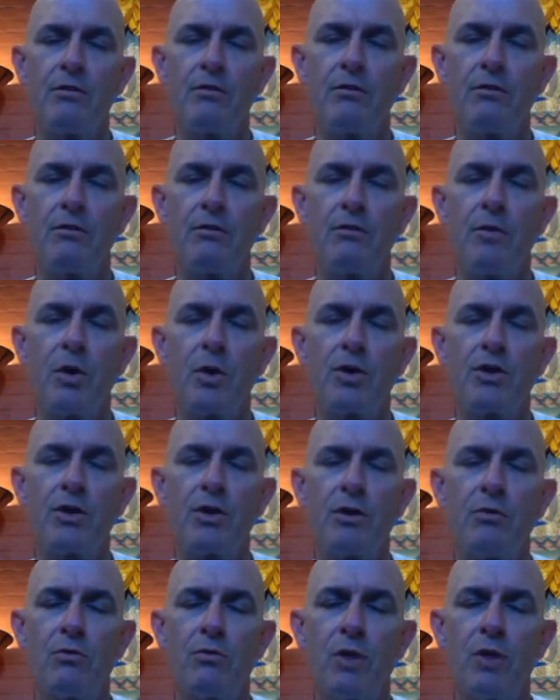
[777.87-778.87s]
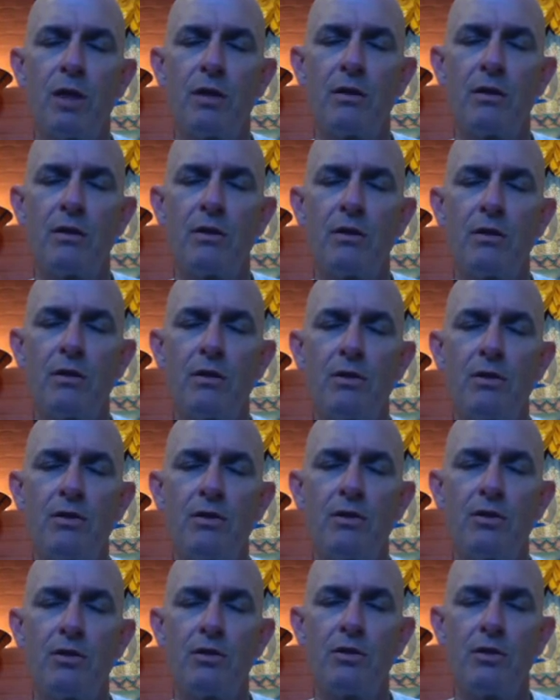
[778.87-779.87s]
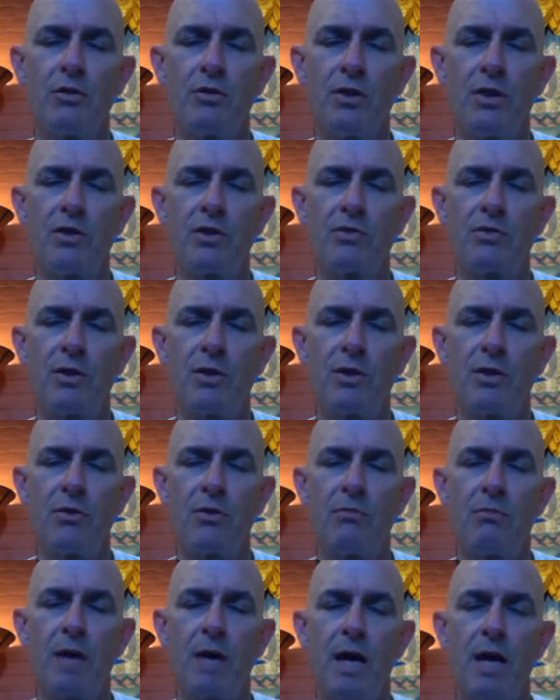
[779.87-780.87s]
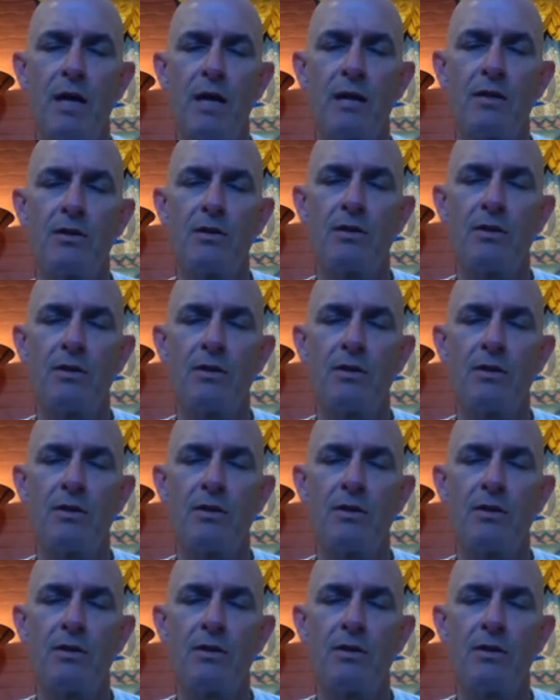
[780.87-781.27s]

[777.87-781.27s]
fortunate one, do this with your mind.